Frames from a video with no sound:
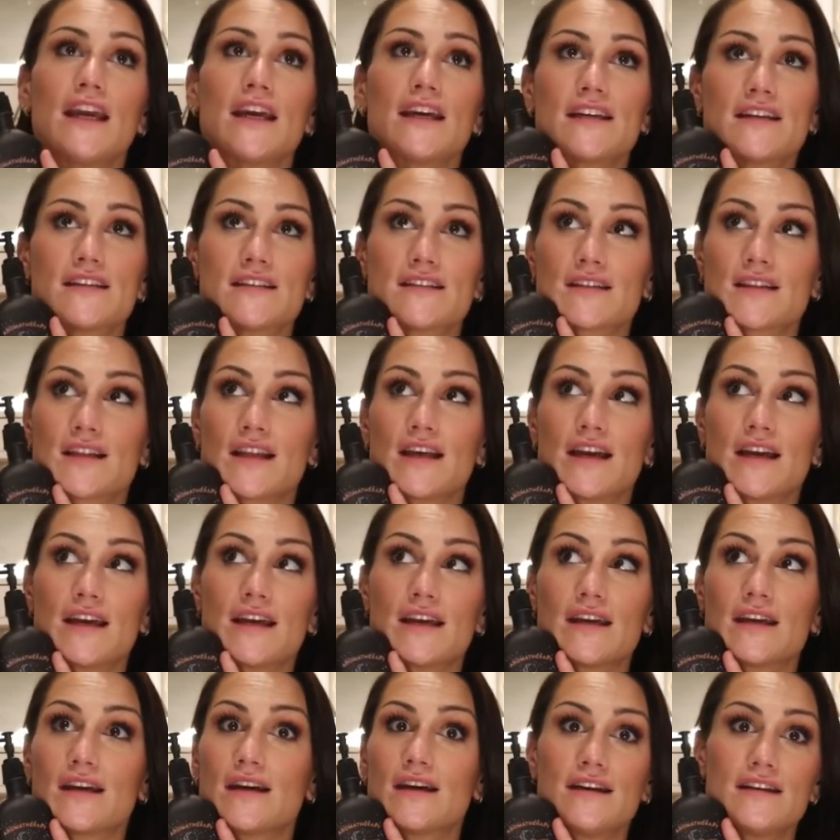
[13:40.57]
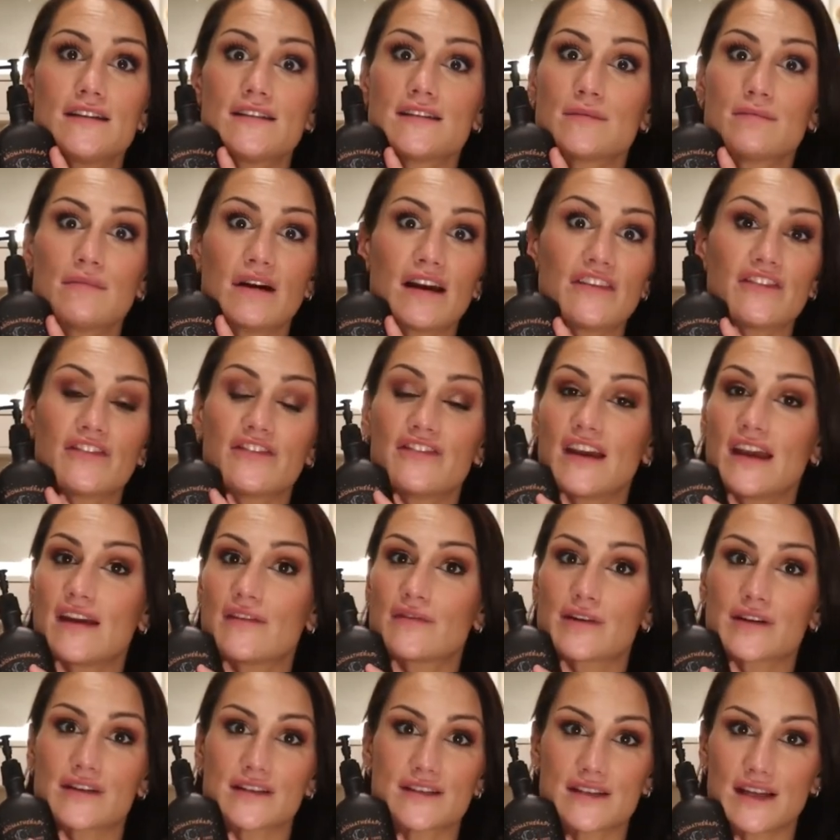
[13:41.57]
is like it's my
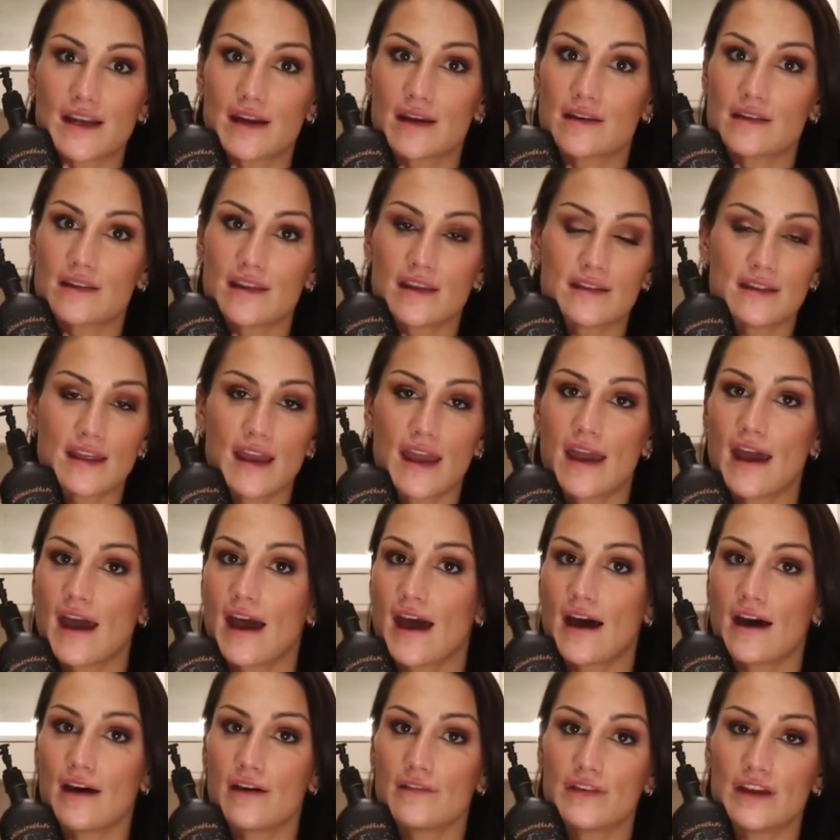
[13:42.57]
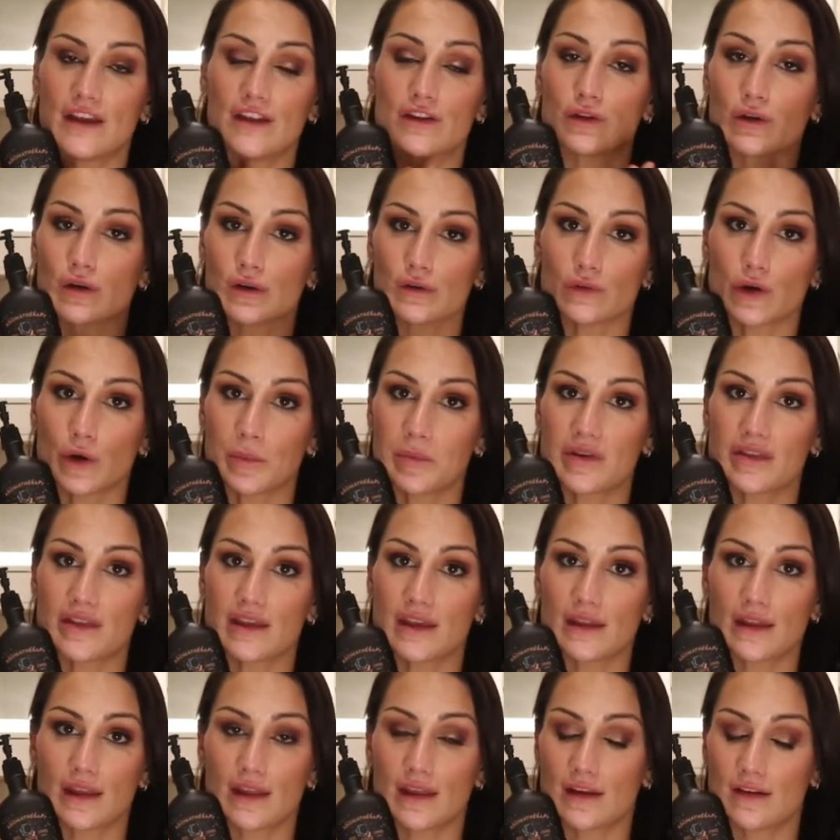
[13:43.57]
favorite scent that they have in their
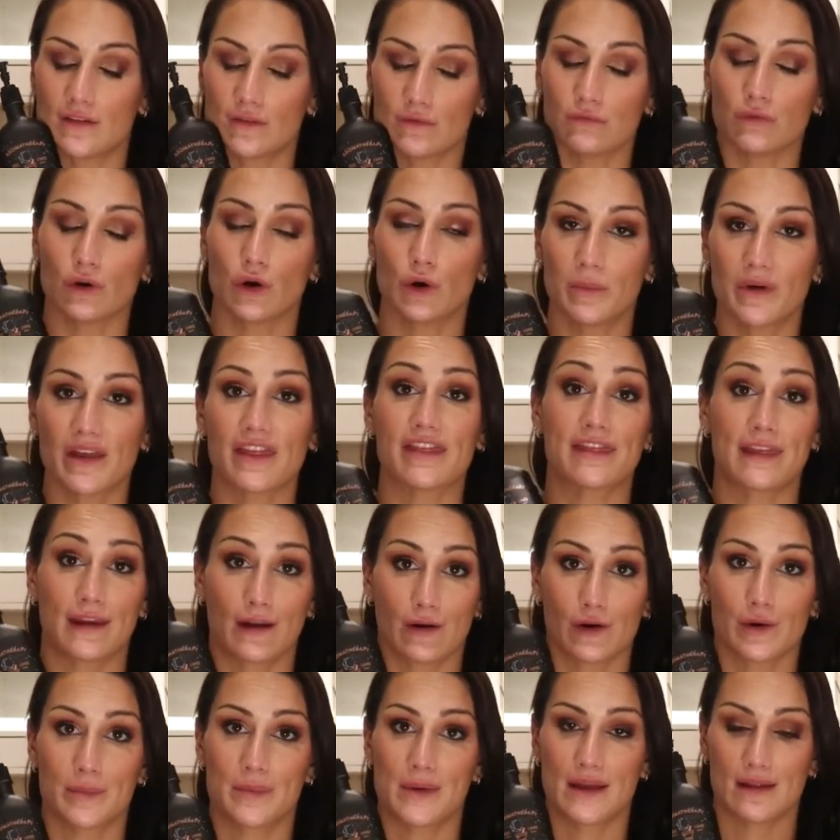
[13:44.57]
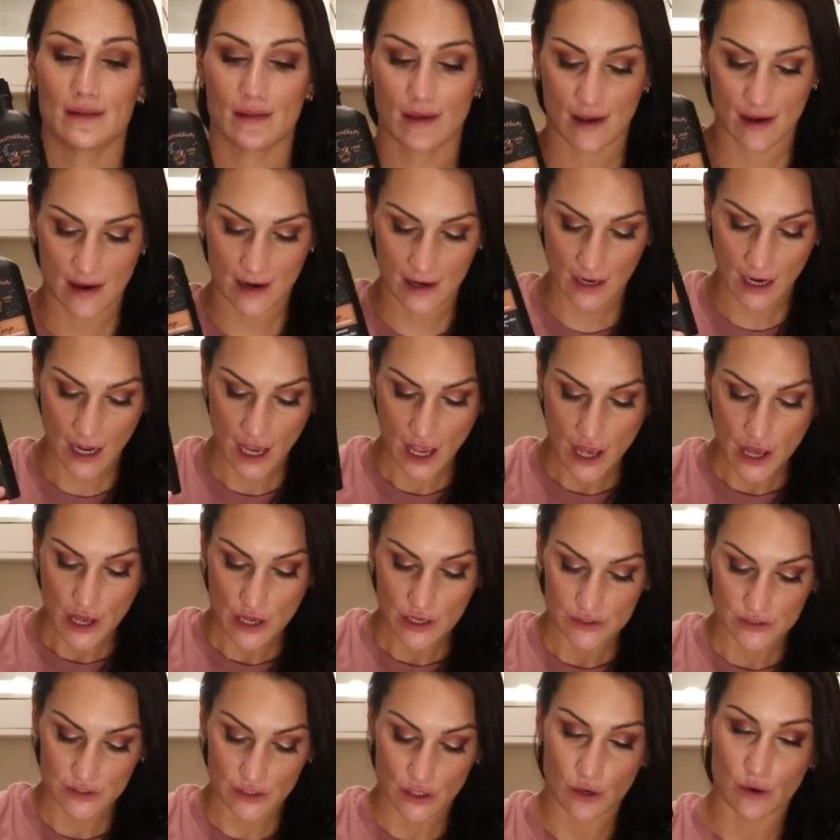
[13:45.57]
aromatherapy line.
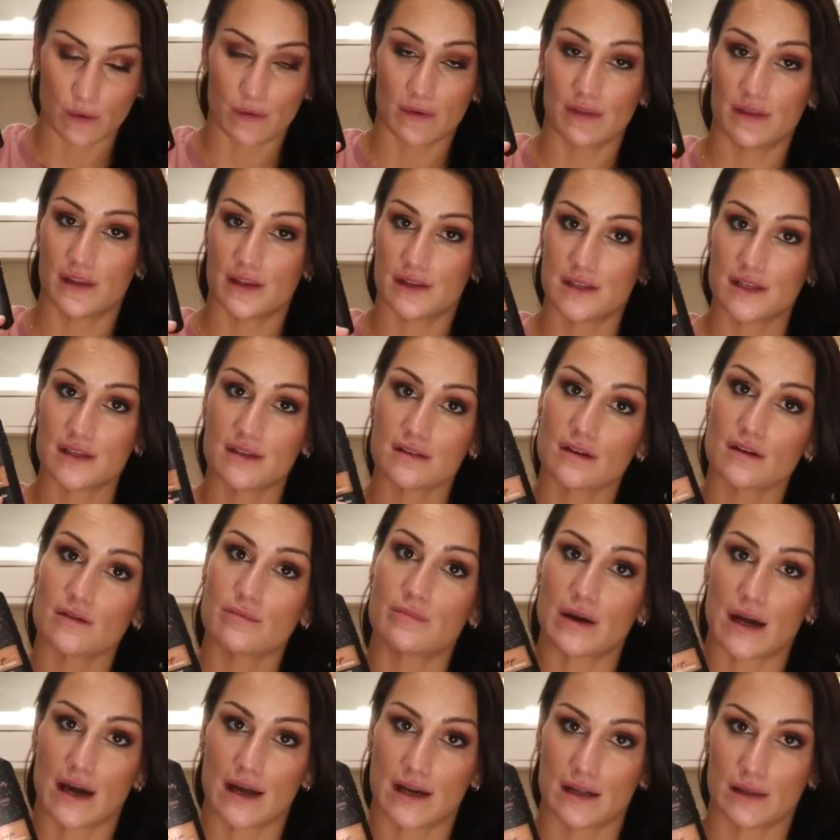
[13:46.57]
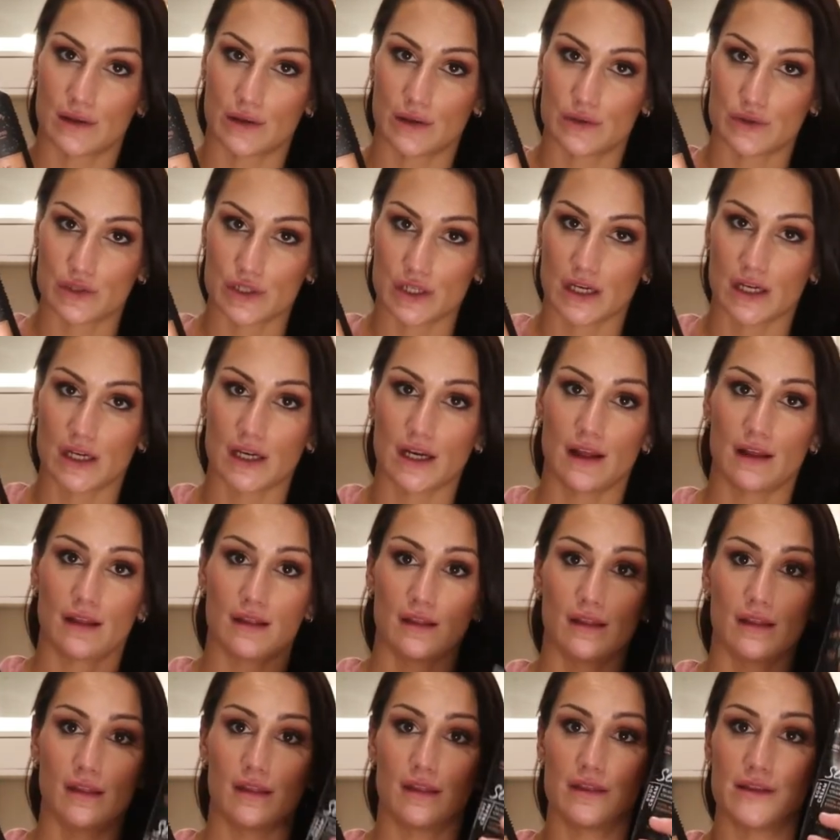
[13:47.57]
So this is their body lotion,
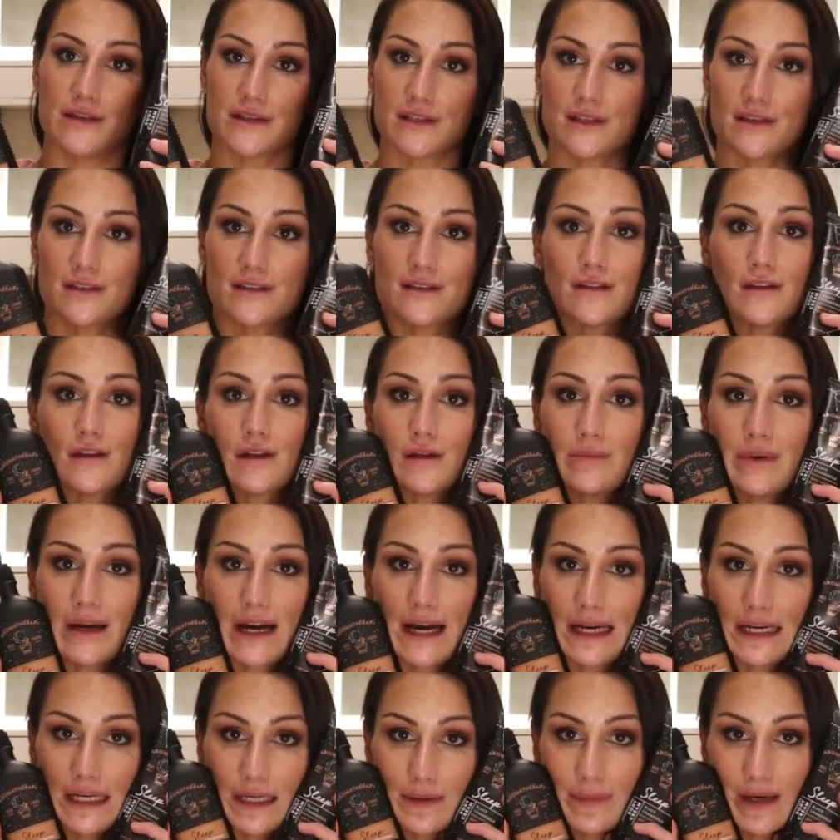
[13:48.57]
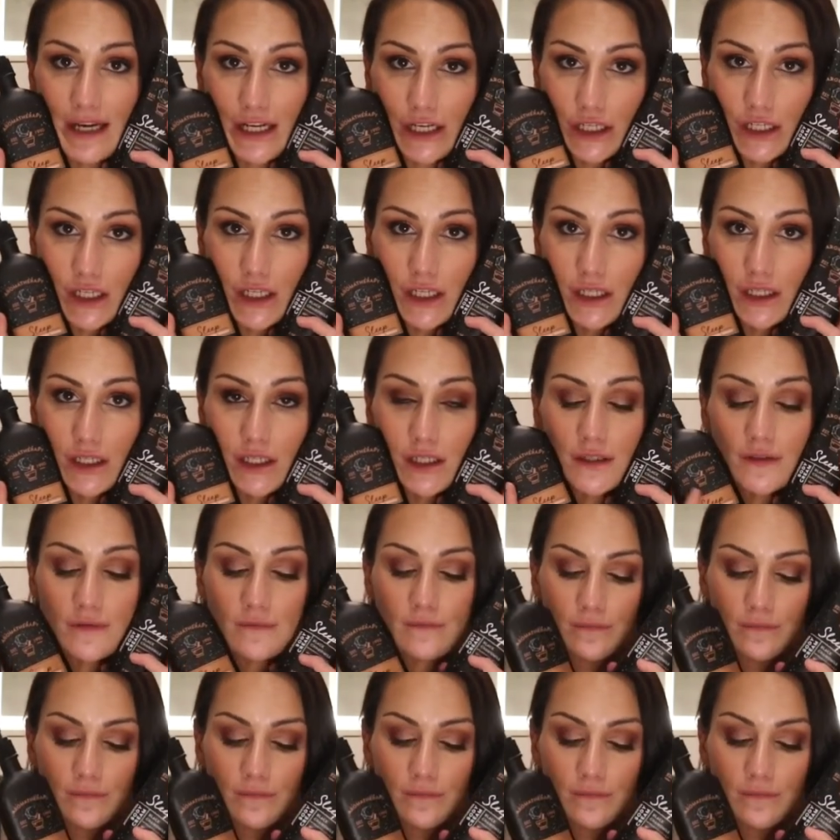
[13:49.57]
this is their body butter,